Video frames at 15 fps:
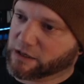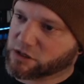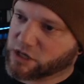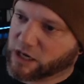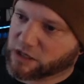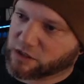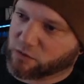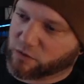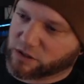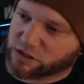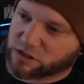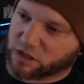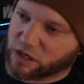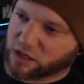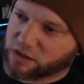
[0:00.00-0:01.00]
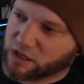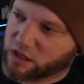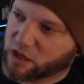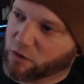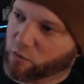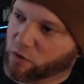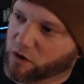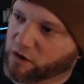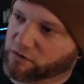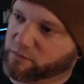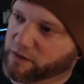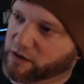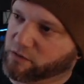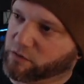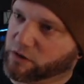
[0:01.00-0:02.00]
expansion, which I think it was, but
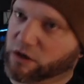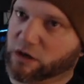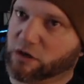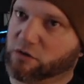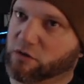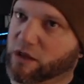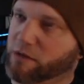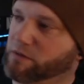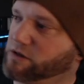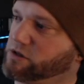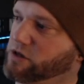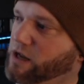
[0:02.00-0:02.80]
it really didn't do that much.